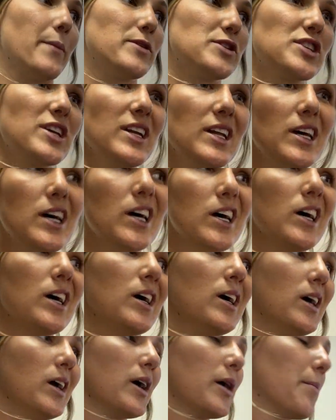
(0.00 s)
just
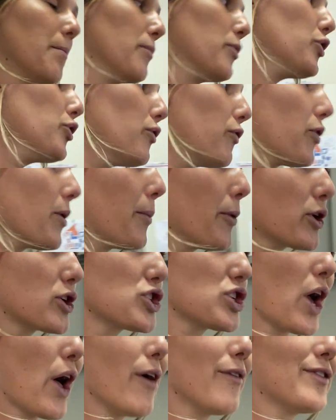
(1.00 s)
gonna move the
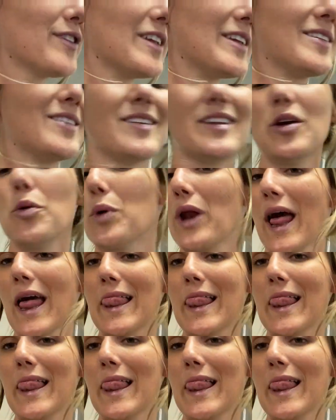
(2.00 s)
bookshelves, see what I